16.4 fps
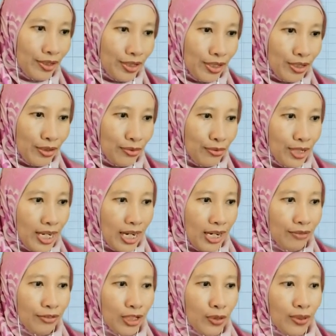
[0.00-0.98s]
We
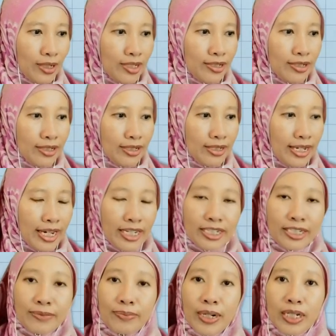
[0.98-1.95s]
have equation
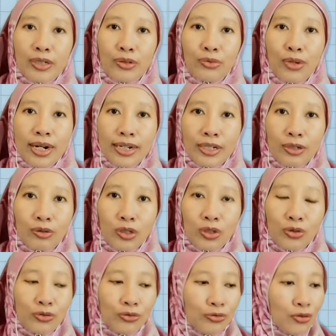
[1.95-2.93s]
x plus y equals
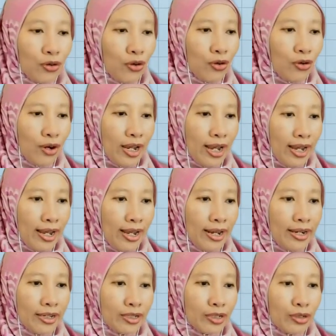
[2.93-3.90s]
to 4
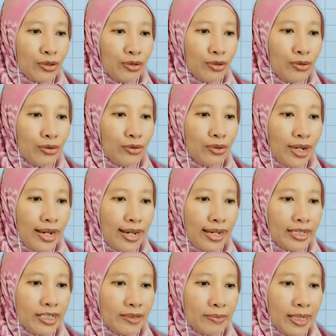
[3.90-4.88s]
and
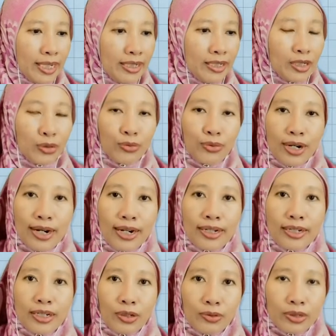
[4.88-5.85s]
2x minus y
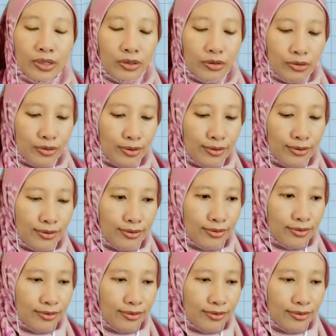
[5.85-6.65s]
equals to 2.